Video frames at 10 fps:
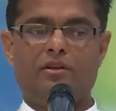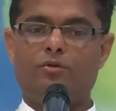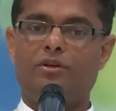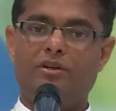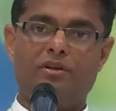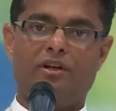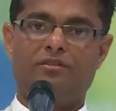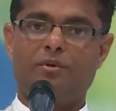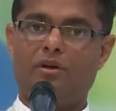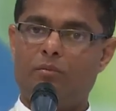now the deer
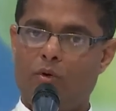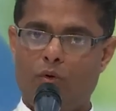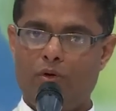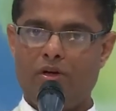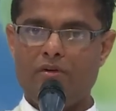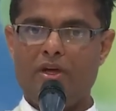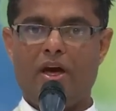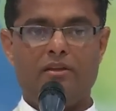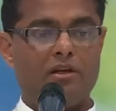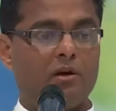has become old
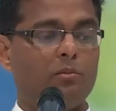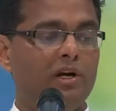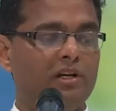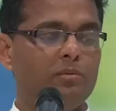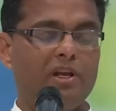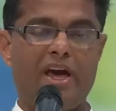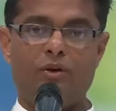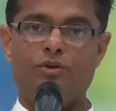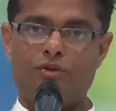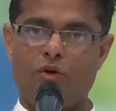and there are multiple
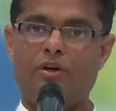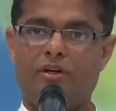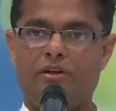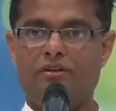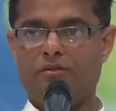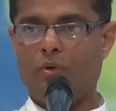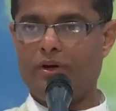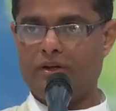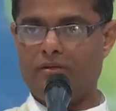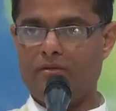arrows shot in his
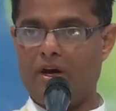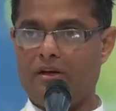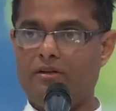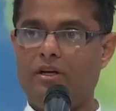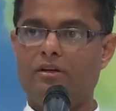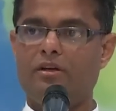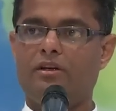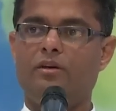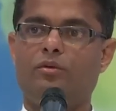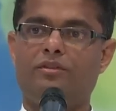body and yet
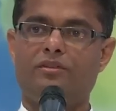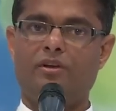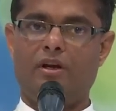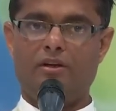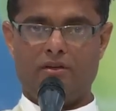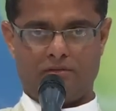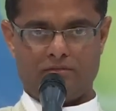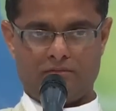he was standing